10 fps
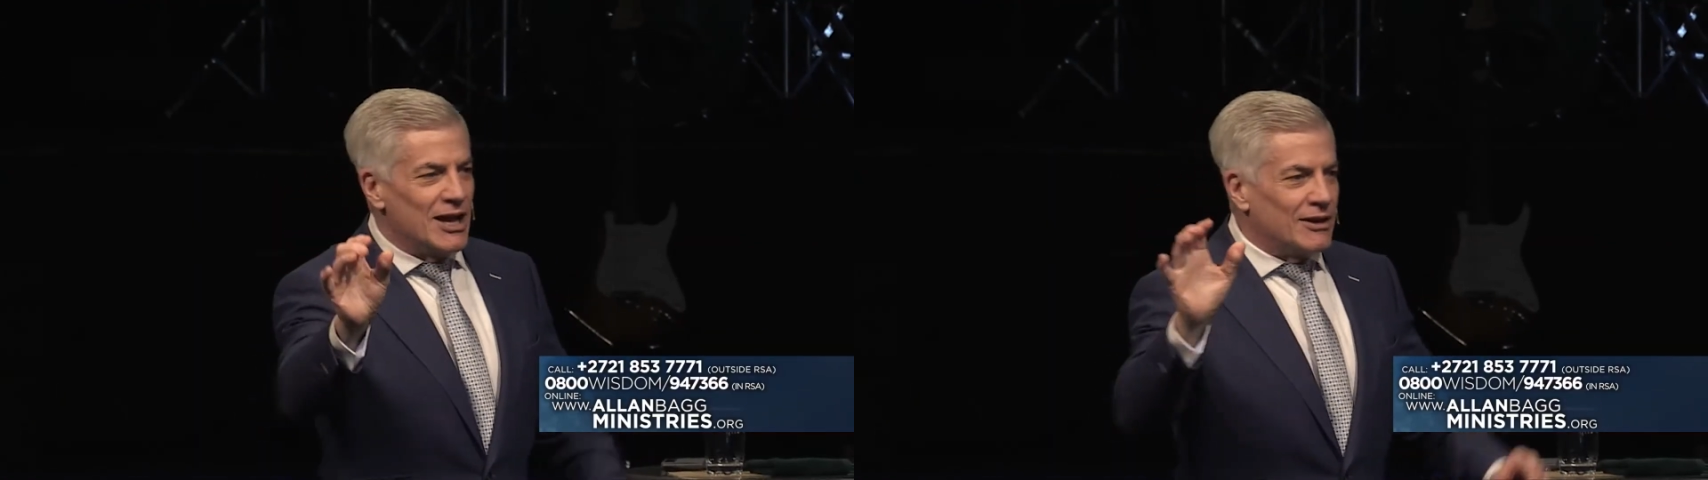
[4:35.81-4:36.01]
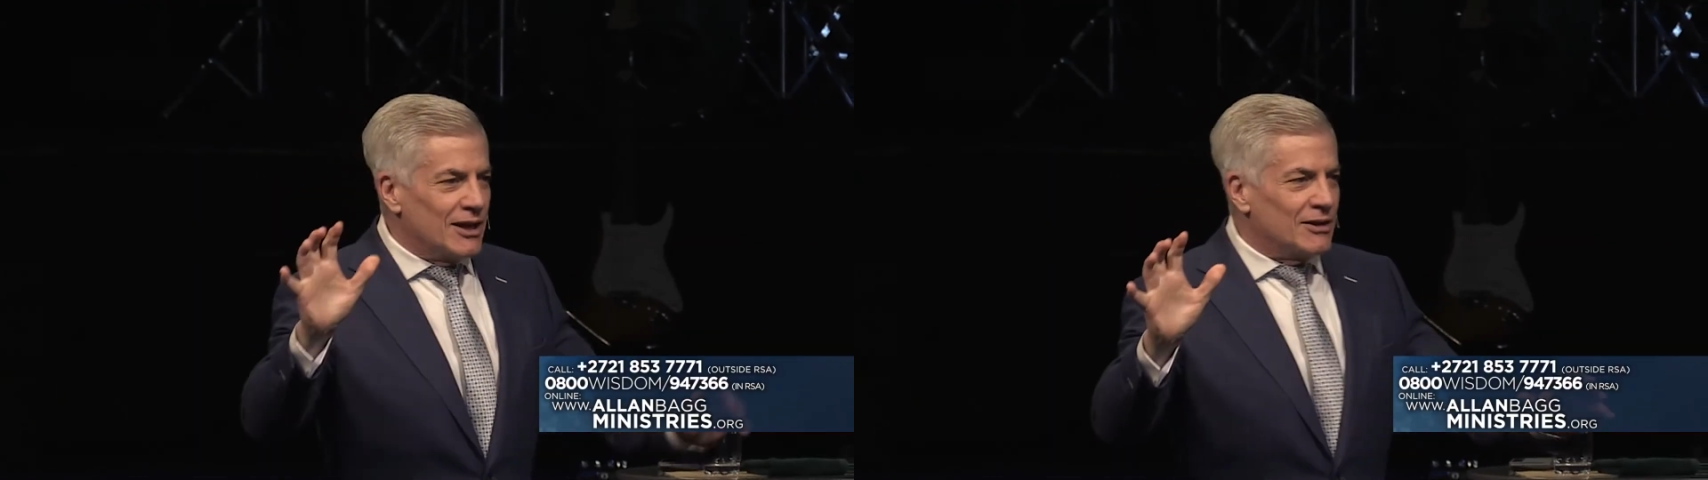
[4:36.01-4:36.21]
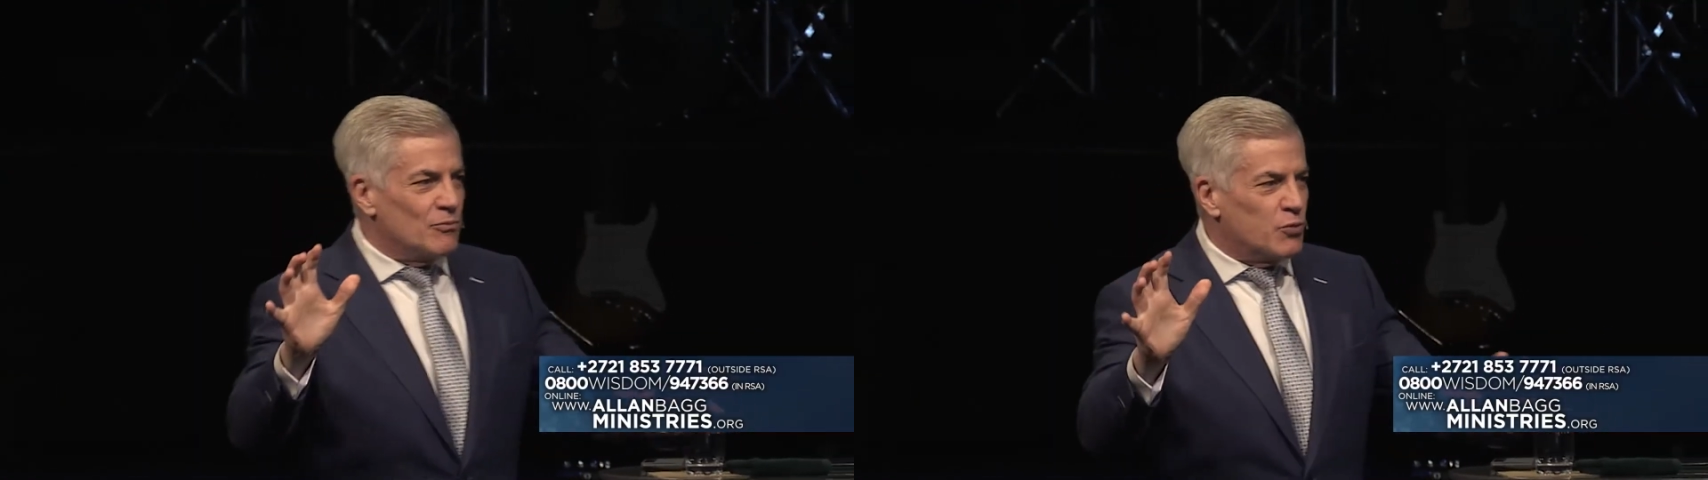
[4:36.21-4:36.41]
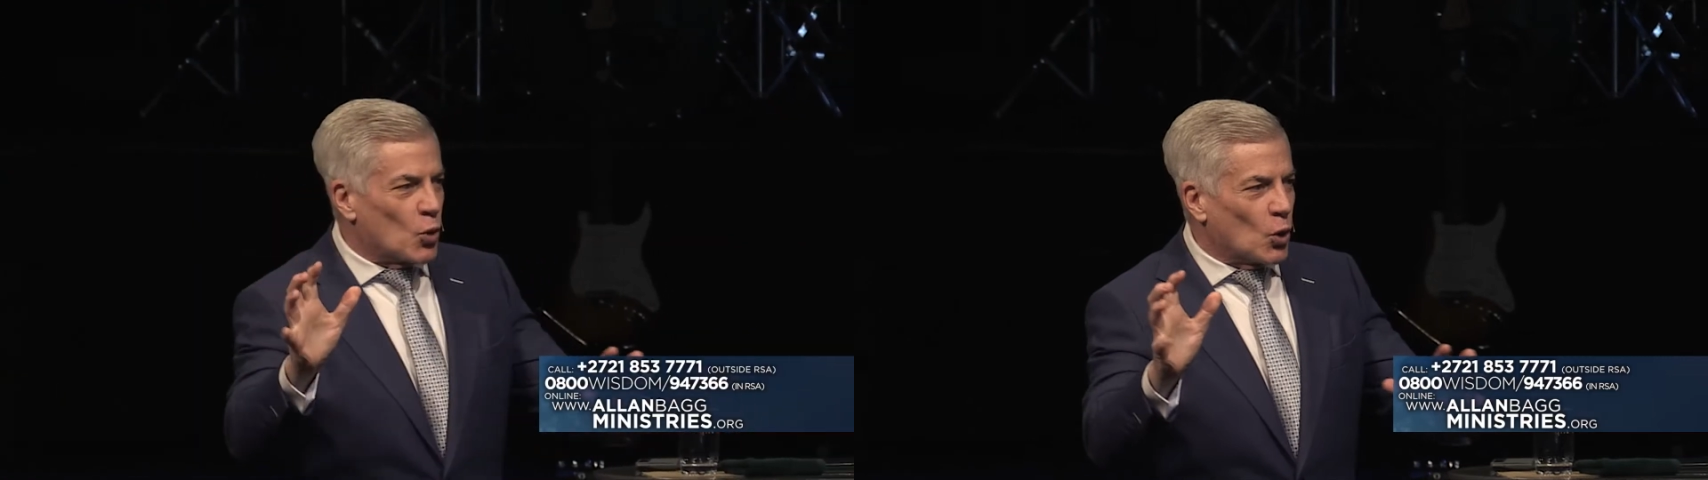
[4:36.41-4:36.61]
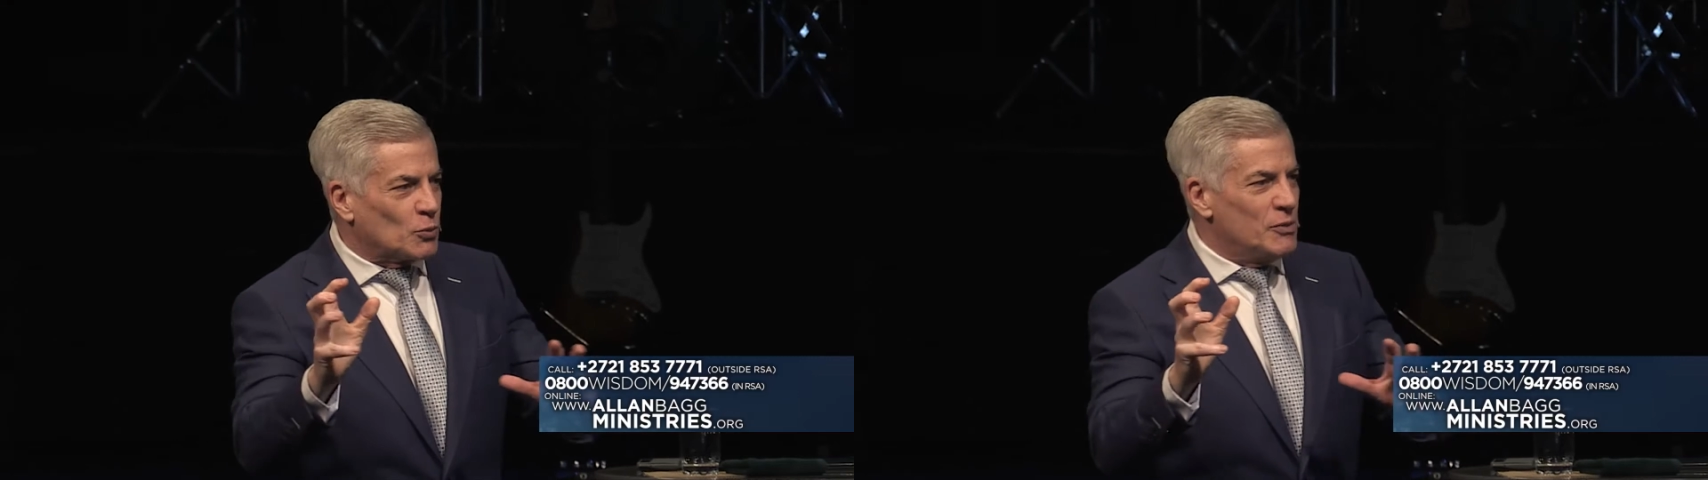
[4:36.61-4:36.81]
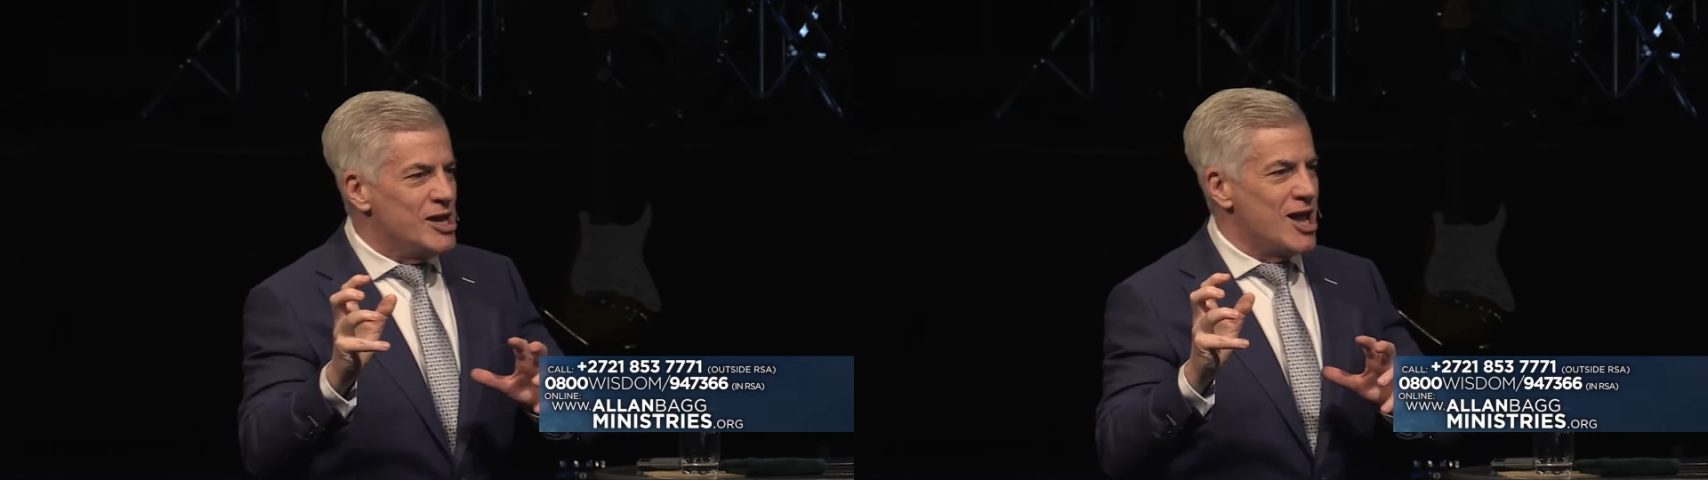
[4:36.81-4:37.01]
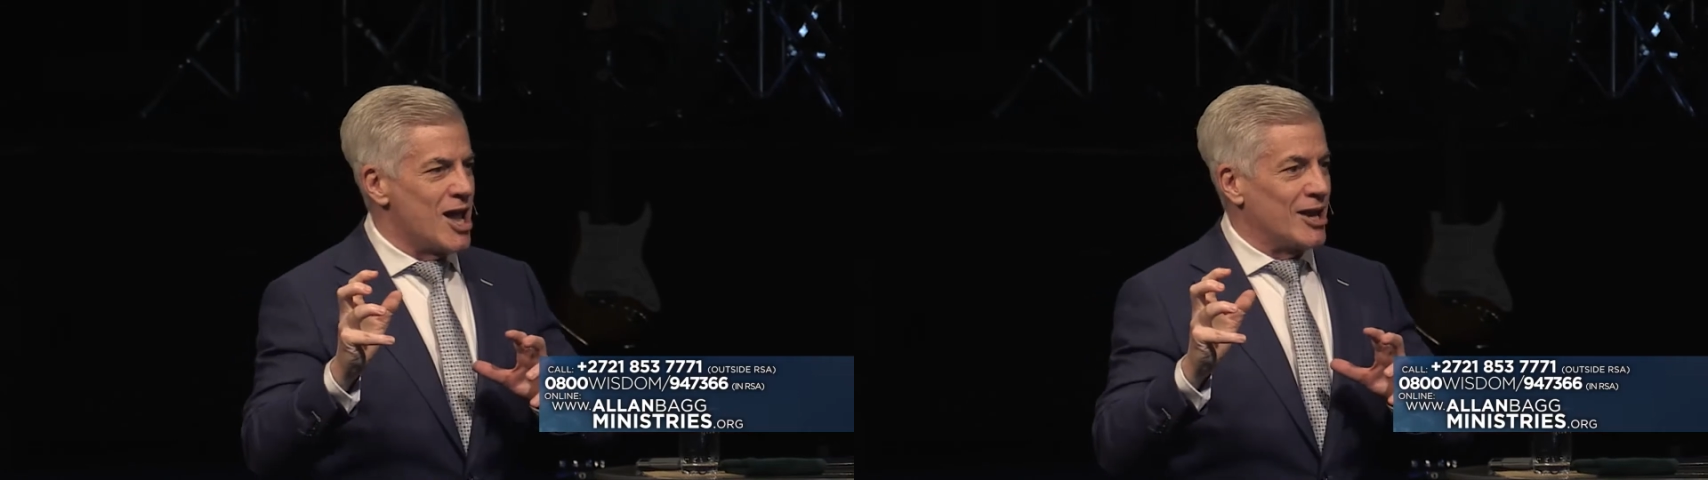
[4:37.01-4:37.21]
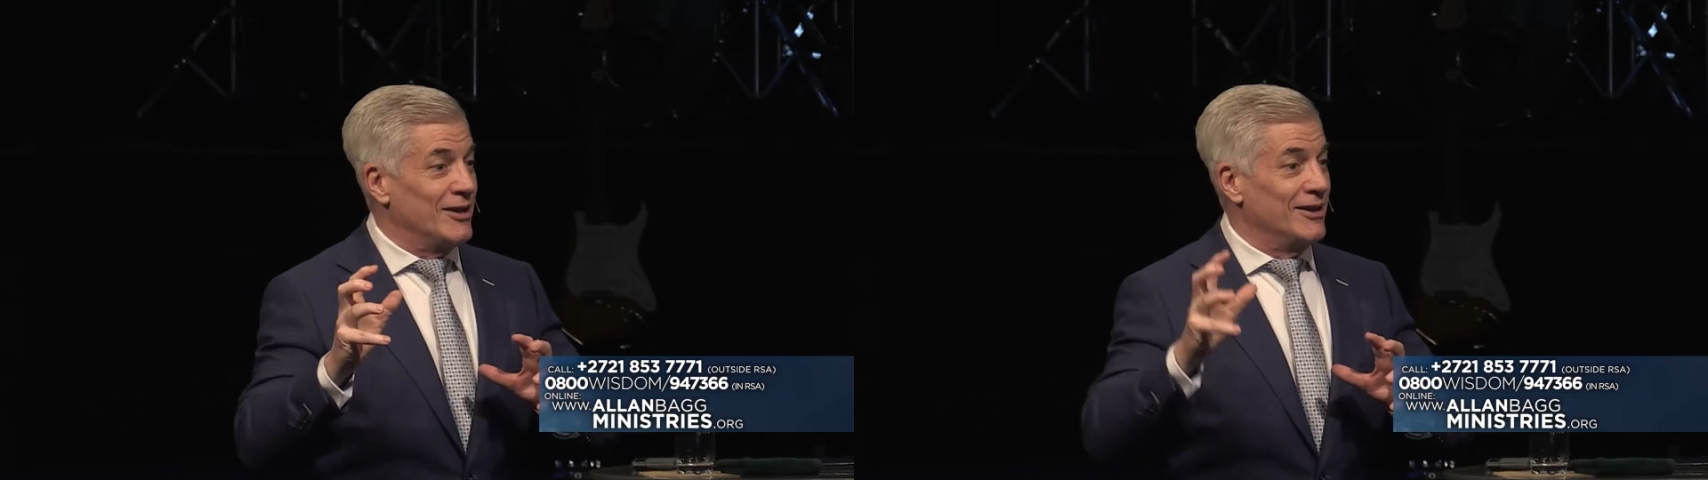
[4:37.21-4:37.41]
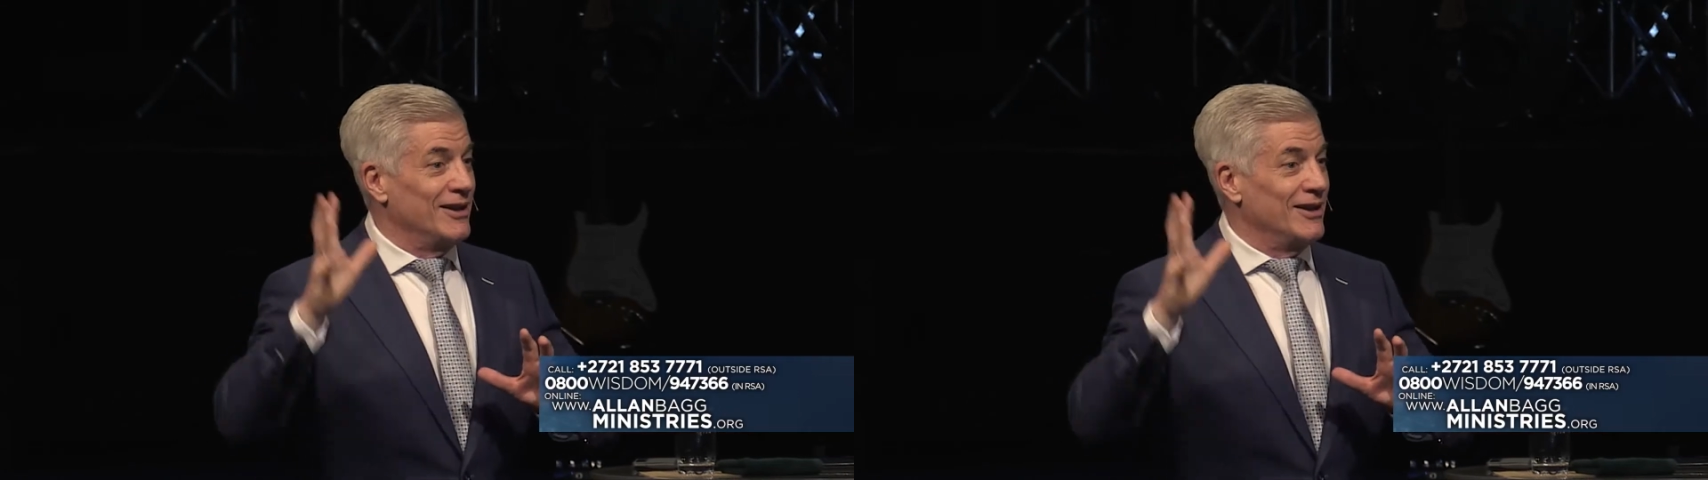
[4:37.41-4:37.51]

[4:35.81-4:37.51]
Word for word: and, and brought me in.